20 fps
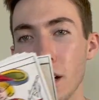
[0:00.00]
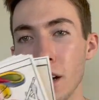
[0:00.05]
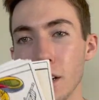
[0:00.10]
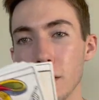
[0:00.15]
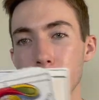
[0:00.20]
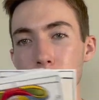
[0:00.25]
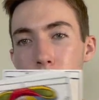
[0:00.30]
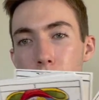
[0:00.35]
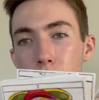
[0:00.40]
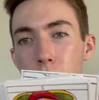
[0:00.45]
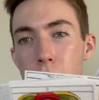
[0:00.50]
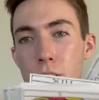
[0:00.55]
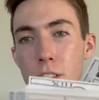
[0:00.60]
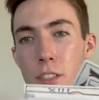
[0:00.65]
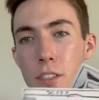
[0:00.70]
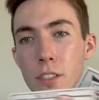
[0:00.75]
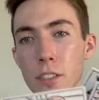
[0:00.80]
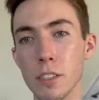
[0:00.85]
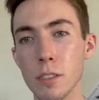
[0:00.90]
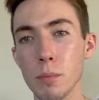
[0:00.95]

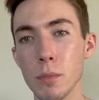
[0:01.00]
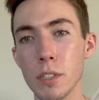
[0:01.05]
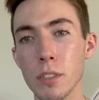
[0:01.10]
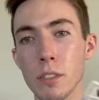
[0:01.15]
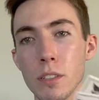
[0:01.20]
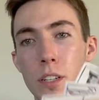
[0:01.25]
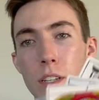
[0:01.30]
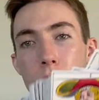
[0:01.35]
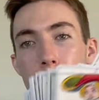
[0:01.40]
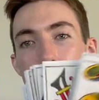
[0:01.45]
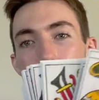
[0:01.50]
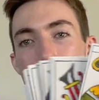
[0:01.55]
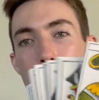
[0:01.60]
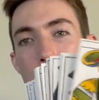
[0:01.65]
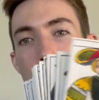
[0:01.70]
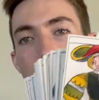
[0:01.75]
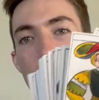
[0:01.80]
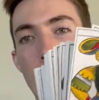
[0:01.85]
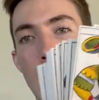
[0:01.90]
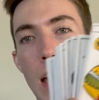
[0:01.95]
Sullivan Heisman,
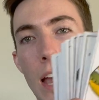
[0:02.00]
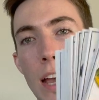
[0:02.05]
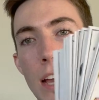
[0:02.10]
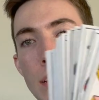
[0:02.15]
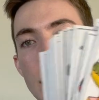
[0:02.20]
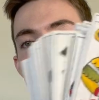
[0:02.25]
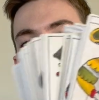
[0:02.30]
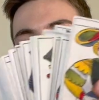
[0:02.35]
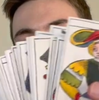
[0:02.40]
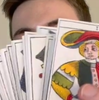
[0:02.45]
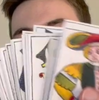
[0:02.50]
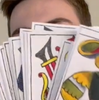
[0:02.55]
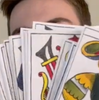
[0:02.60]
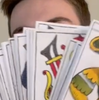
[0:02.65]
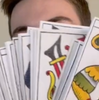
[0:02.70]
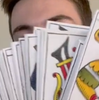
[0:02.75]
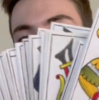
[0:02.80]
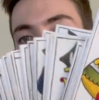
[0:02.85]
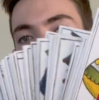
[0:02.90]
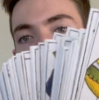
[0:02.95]
And this
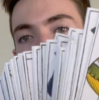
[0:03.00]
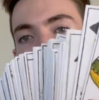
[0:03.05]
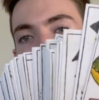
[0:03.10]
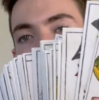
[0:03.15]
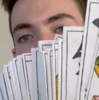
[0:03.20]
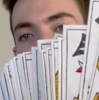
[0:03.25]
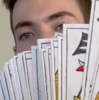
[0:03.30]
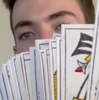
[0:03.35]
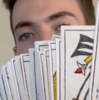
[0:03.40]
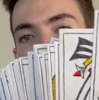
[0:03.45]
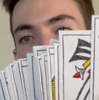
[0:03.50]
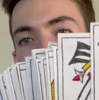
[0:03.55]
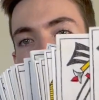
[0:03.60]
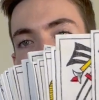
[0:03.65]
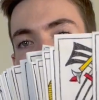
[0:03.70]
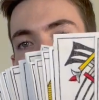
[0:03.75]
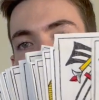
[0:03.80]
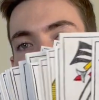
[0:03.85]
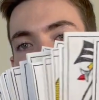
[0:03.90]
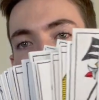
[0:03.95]
is, I think it's more
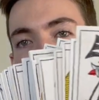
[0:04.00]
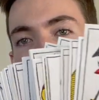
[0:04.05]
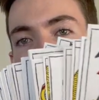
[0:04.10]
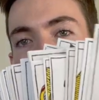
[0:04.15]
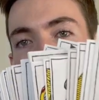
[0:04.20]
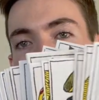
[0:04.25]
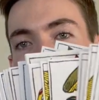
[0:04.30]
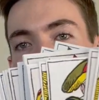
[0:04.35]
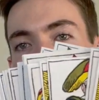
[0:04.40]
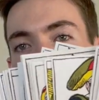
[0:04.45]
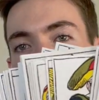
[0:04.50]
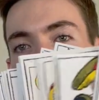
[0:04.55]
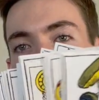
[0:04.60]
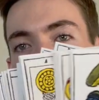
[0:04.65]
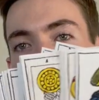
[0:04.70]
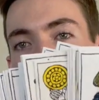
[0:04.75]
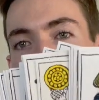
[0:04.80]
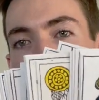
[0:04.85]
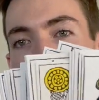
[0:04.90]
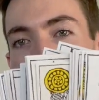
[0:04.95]
of like the
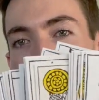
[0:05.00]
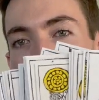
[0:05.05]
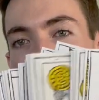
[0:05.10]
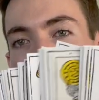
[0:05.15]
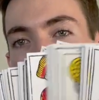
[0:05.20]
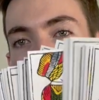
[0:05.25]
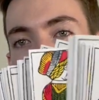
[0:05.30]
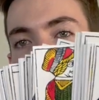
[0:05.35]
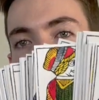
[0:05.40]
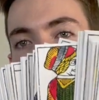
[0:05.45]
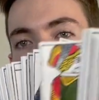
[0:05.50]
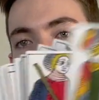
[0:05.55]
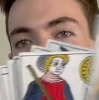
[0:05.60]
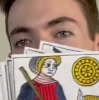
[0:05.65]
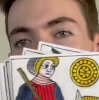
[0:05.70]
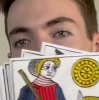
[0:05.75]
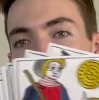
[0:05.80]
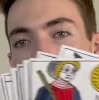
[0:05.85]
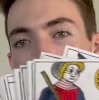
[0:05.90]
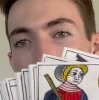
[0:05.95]
hand-printed ones.
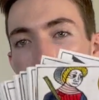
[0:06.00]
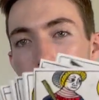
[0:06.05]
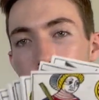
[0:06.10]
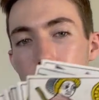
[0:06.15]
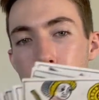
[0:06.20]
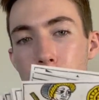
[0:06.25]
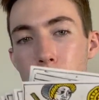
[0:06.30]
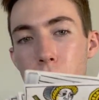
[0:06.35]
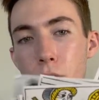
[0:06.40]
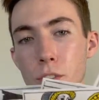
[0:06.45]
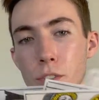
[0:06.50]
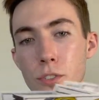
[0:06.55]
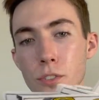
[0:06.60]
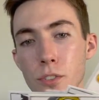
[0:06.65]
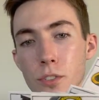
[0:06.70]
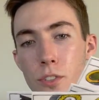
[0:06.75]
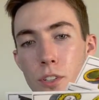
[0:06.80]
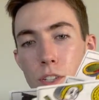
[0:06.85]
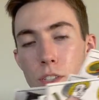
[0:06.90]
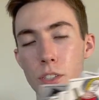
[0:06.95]
I think the
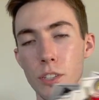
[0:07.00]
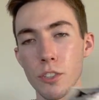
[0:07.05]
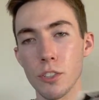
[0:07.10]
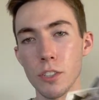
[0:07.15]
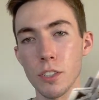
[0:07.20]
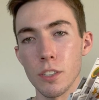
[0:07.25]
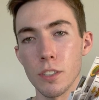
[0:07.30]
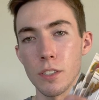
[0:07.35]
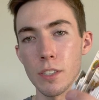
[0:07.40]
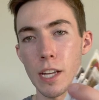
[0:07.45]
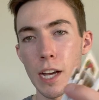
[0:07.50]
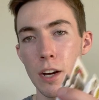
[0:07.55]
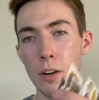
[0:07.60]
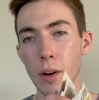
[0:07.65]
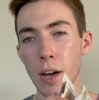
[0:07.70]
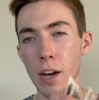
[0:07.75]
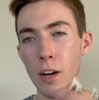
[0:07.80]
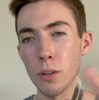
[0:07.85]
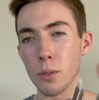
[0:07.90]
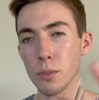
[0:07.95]
first edition is now
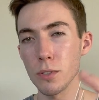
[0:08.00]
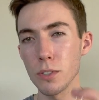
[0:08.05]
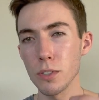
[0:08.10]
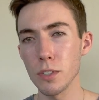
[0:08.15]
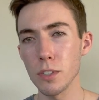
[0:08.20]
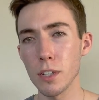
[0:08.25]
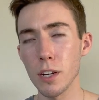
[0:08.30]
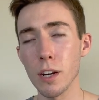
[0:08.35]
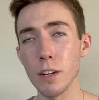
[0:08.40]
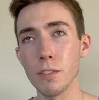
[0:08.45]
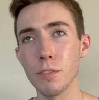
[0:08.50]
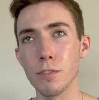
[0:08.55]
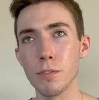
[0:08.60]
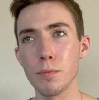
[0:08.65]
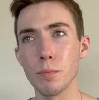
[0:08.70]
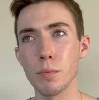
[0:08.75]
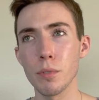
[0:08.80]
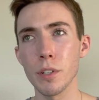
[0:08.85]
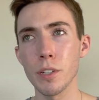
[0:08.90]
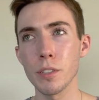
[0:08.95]
out of
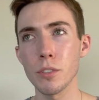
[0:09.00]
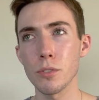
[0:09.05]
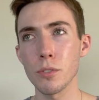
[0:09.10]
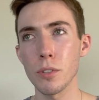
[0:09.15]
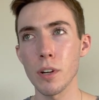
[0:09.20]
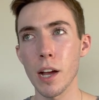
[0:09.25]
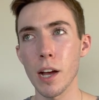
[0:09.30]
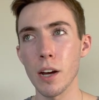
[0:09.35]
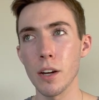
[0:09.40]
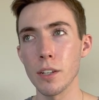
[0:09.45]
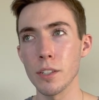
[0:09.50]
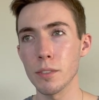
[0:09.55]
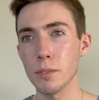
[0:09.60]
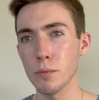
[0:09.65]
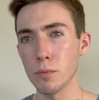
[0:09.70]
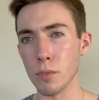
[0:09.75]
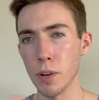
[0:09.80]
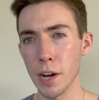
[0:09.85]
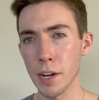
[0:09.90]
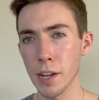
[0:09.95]
print, or out, it
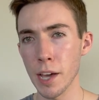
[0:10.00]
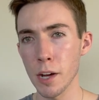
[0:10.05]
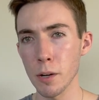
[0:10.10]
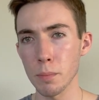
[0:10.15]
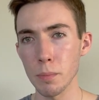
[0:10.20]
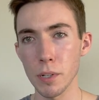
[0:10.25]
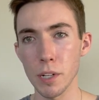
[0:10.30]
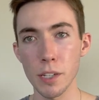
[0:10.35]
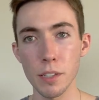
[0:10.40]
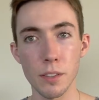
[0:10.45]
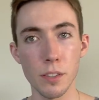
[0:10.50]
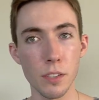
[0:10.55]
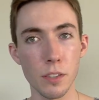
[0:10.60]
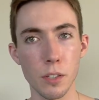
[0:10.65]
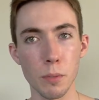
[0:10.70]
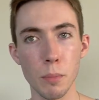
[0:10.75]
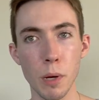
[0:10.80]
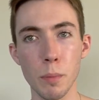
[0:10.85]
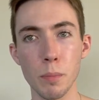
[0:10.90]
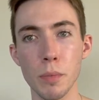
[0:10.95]
ran out, but I think
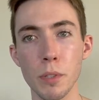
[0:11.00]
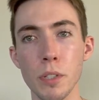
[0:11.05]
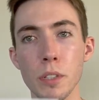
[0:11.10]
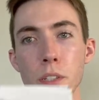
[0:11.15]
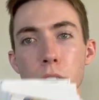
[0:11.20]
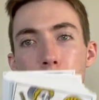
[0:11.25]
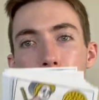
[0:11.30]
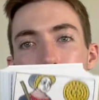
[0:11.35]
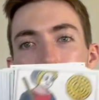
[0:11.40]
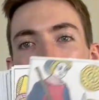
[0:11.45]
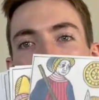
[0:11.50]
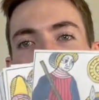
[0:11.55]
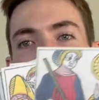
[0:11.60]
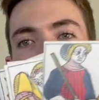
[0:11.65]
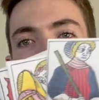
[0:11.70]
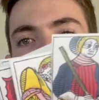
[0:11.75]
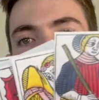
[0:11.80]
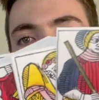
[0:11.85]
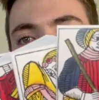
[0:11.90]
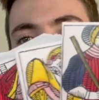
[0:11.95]
there might be
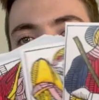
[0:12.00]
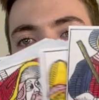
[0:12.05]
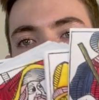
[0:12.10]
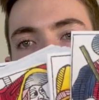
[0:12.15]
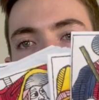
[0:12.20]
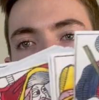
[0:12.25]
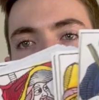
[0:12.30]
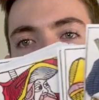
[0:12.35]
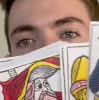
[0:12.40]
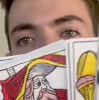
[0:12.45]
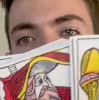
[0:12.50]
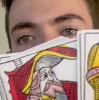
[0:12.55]
further print